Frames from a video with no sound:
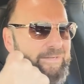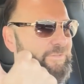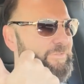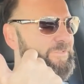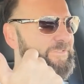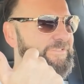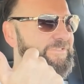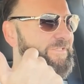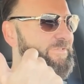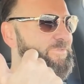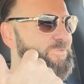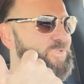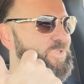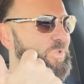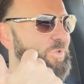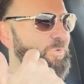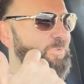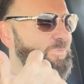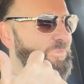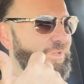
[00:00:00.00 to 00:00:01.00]
on Contenders
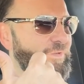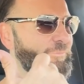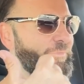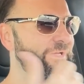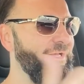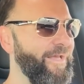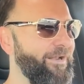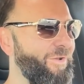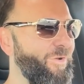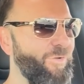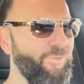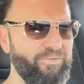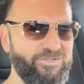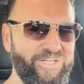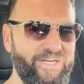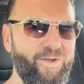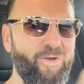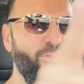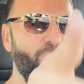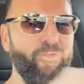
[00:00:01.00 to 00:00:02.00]
Clothing. We got
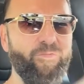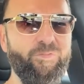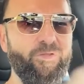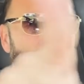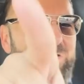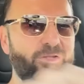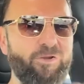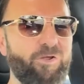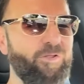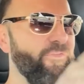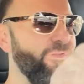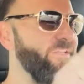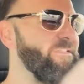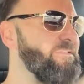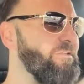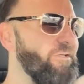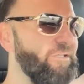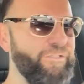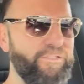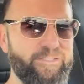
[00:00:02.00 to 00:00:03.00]
check all the look at all these.
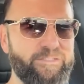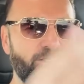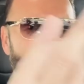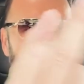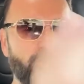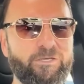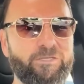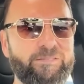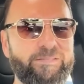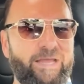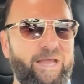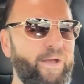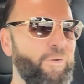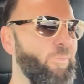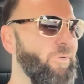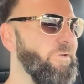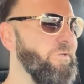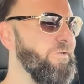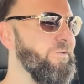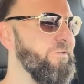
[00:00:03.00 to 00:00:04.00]
Look at this. Look at that
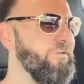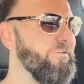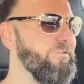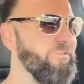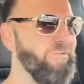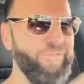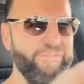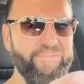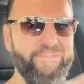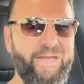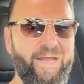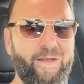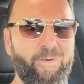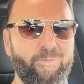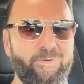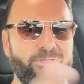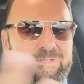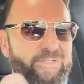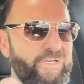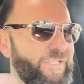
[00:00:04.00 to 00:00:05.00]
one. Look at that
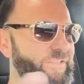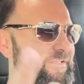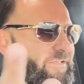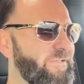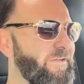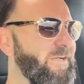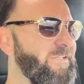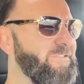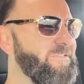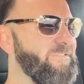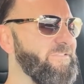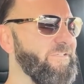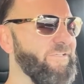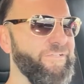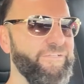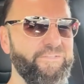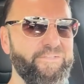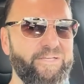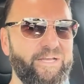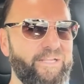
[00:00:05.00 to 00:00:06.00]
one. You got the nuts.
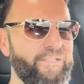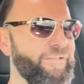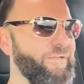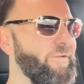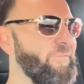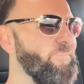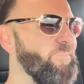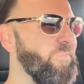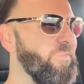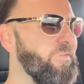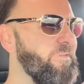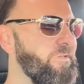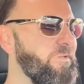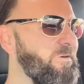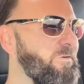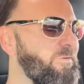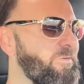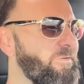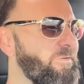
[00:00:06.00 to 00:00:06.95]
You got, you know,